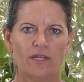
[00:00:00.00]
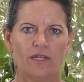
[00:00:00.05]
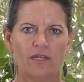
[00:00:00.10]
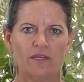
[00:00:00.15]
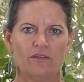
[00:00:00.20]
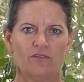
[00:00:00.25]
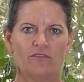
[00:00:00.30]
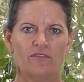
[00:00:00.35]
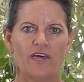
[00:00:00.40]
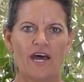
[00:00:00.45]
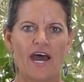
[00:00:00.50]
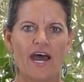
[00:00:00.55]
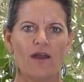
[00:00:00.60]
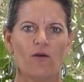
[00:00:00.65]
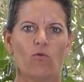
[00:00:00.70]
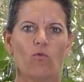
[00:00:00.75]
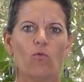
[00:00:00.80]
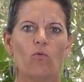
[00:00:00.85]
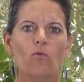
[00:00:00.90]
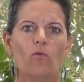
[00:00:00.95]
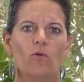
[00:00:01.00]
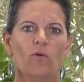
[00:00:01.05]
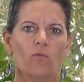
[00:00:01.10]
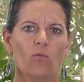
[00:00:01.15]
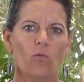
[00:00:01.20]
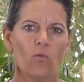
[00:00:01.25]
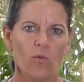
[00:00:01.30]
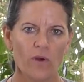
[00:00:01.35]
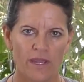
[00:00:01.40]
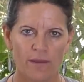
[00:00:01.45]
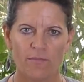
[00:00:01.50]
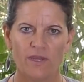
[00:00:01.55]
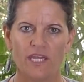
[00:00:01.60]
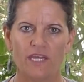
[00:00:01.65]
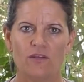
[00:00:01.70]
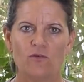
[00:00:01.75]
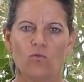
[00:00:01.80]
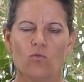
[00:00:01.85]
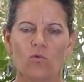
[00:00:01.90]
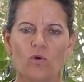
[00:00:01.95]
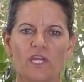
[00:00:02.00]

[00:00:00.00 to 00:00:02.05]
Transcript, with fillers: is that women,